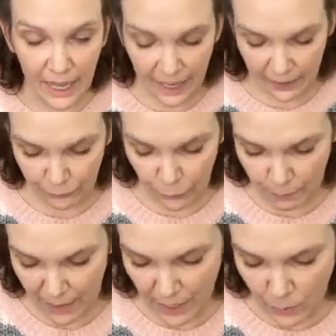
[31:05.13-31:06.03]
And if you
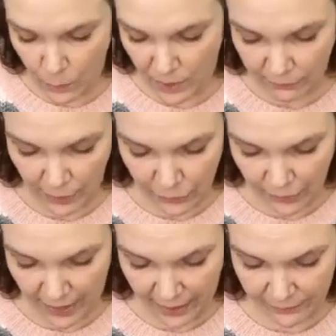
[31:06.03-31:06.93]
make one of our
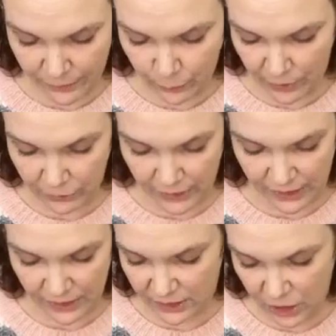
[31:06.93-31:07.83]
crafts, whether
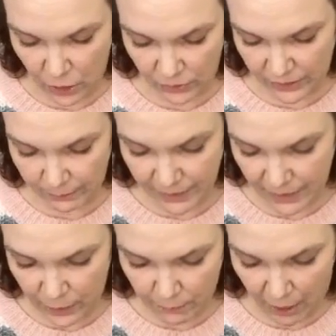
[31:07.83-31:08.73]
it's, you know,
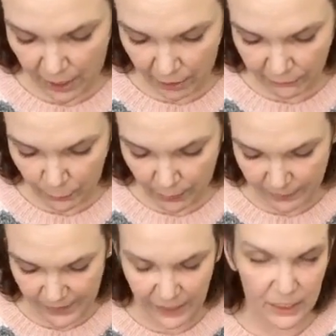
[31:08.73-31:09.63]
something that you buy off our
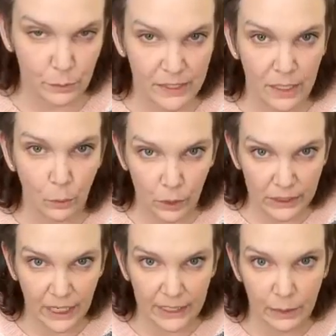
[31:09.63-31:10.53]
website because we sell
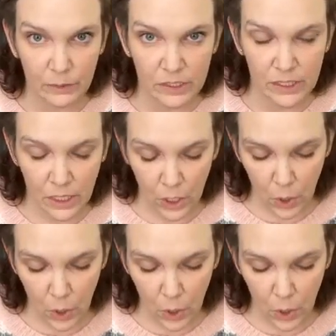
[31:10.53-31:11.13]
wood cutouts,